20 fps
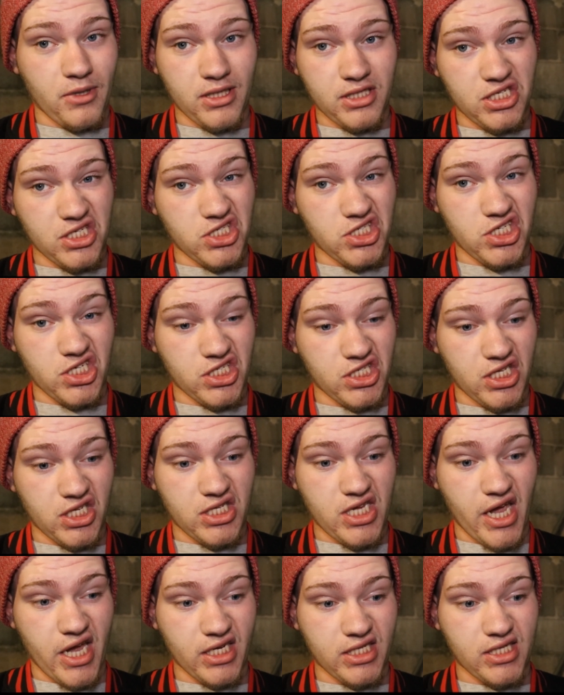This is just the
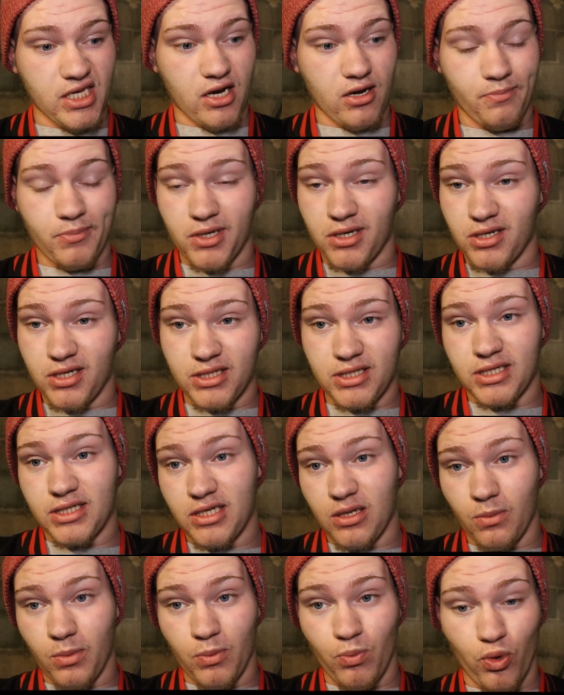tank setup, and this
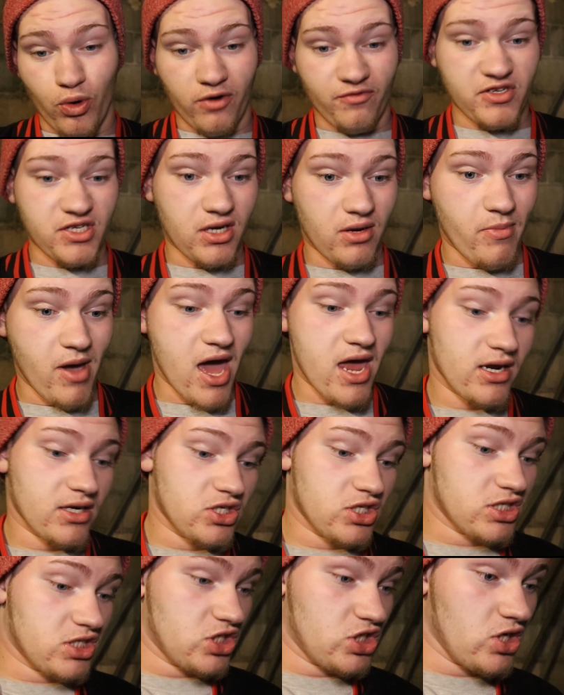is gonna be more of
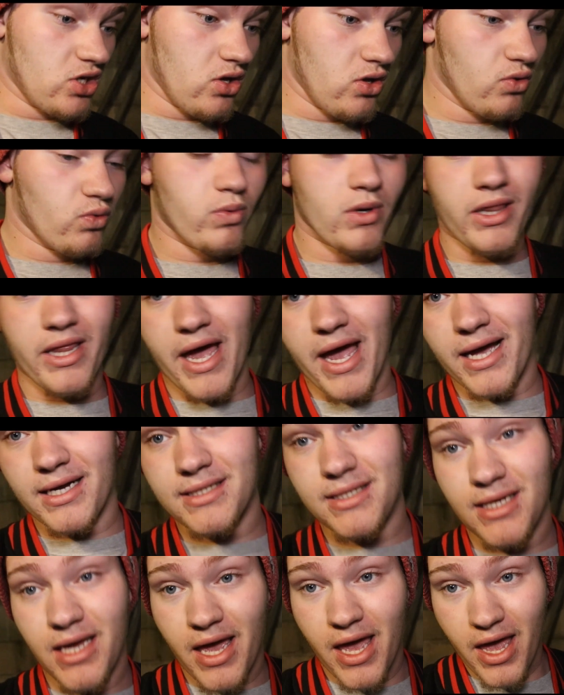cinematic. Just chill,
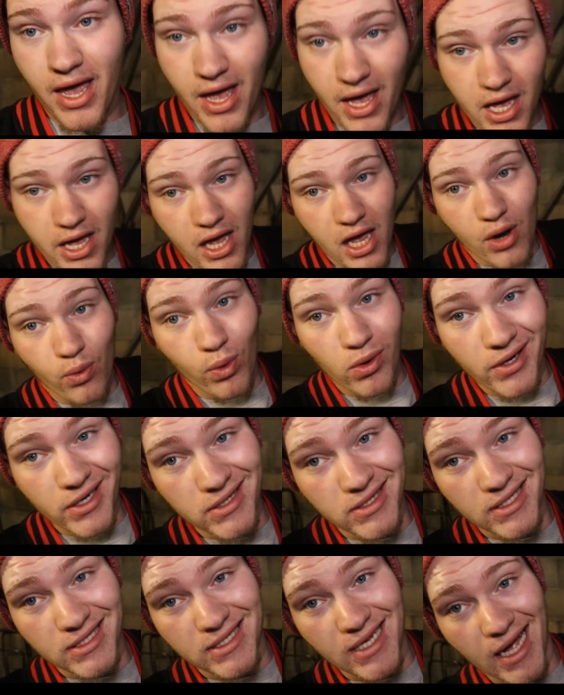relax, and we'll
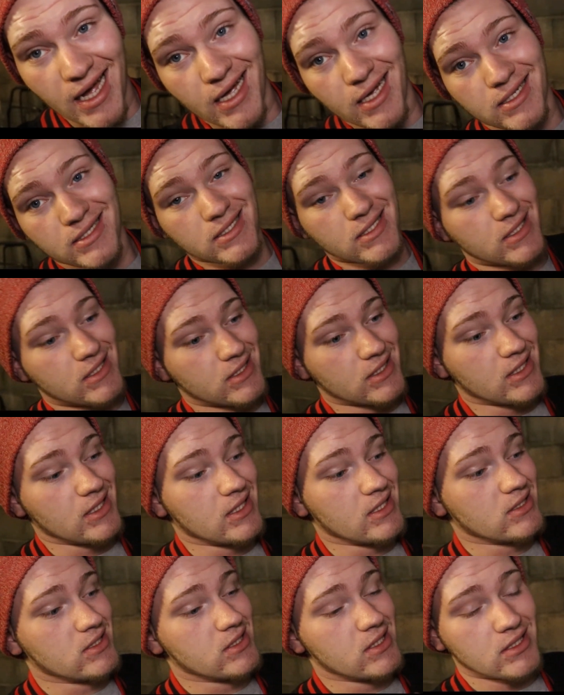get this, guys.
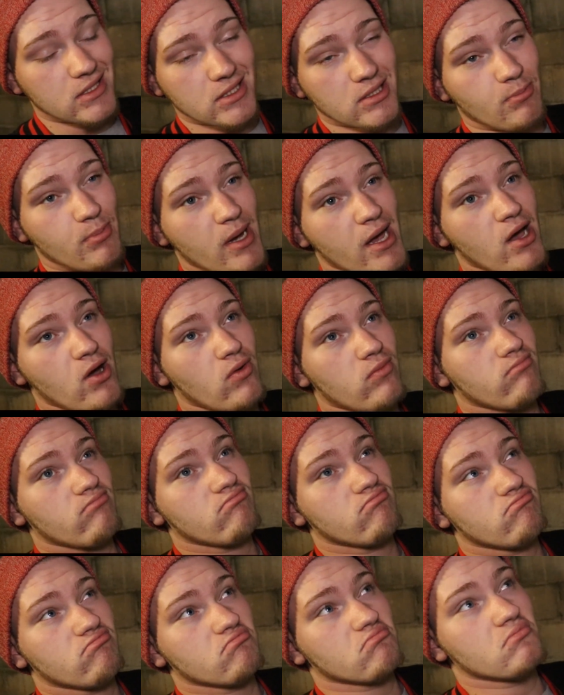This is
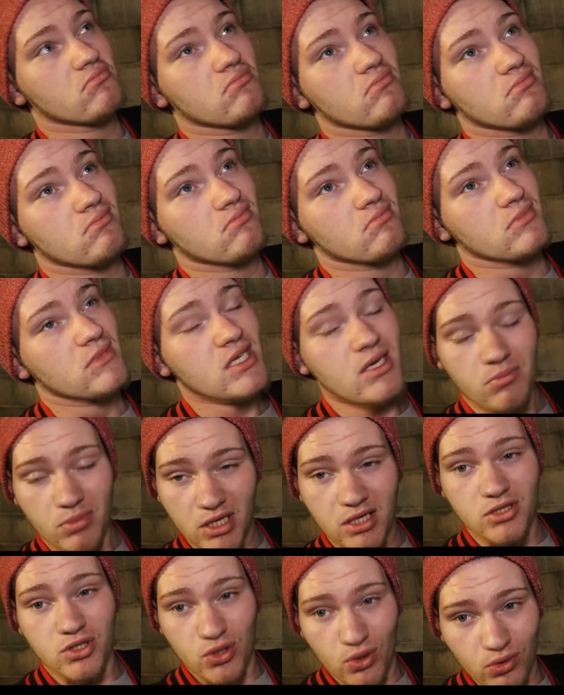about gonna
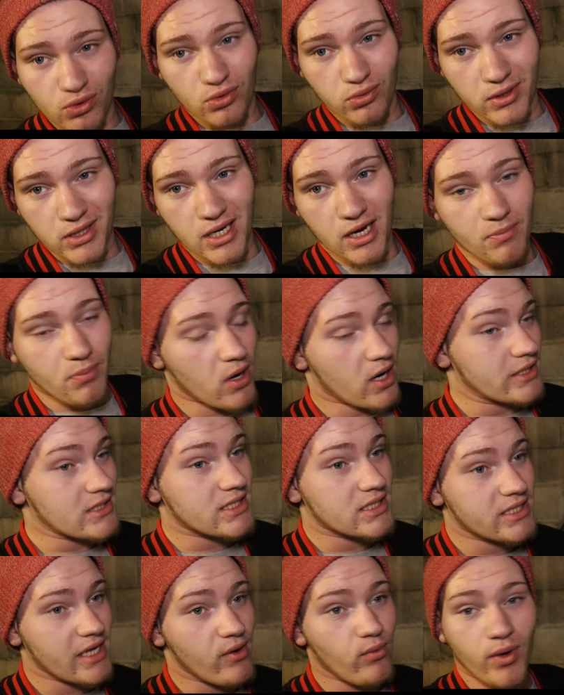be a 2-3 day
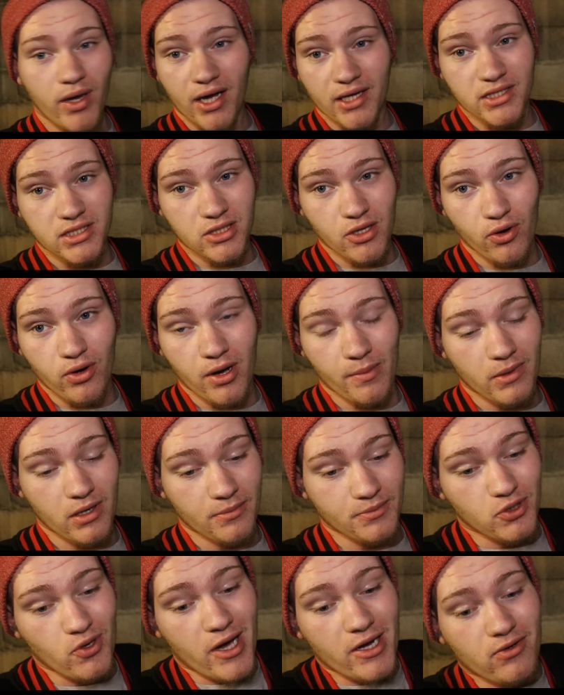process, and we got snow coming
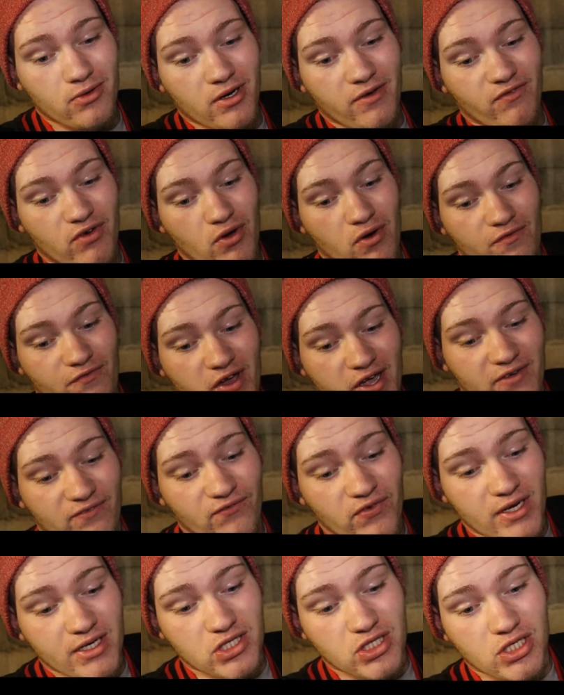up, so I don't even know if I can
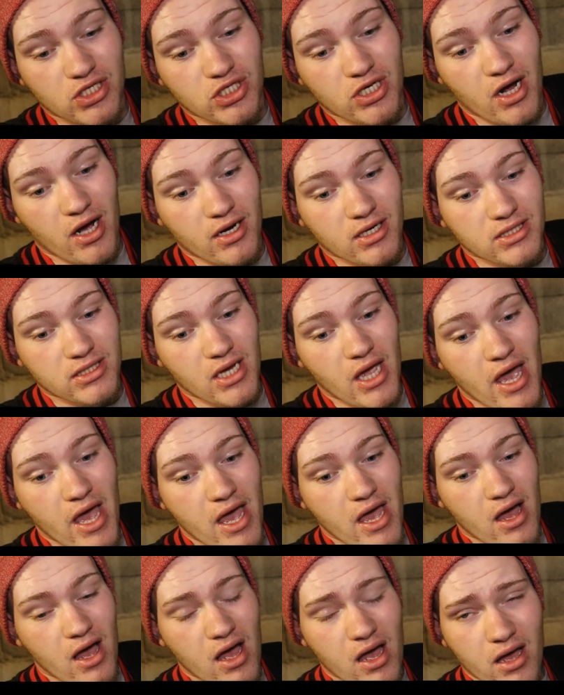finish the shocks
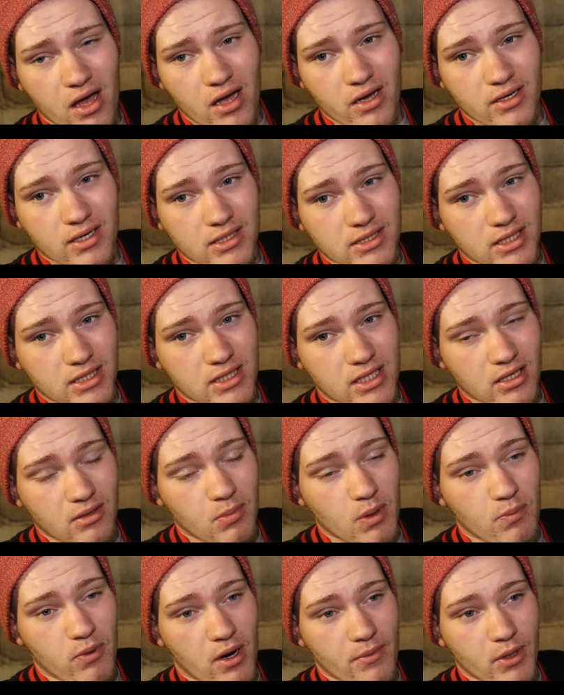because it's gonna
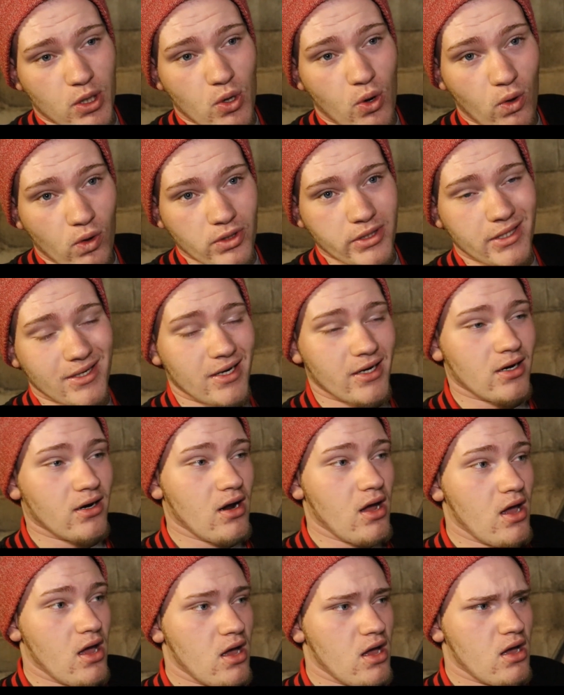be probably cold in
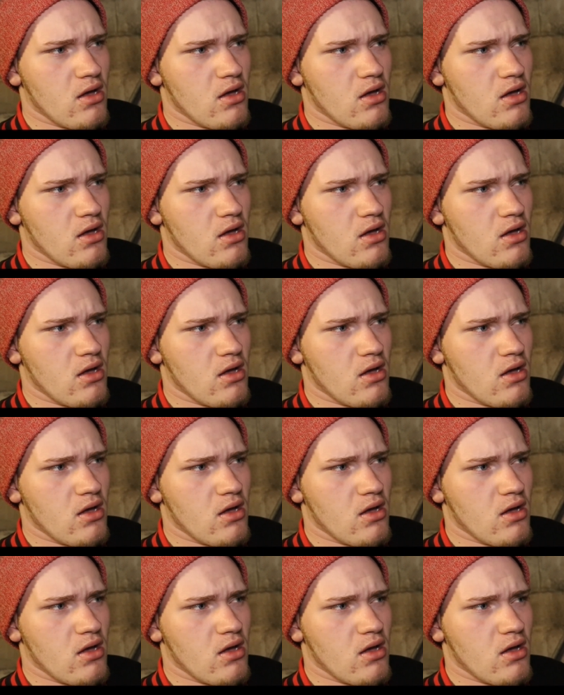here.